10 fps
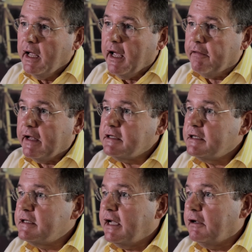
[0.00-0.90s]
And that's the
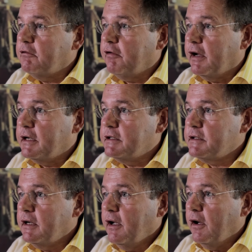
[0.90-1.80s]
second phase
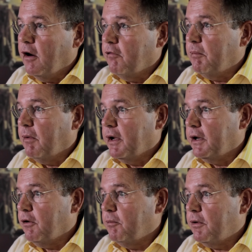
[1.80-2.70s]
of a mining
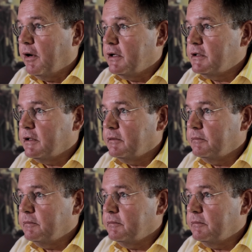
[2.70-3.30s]
operation.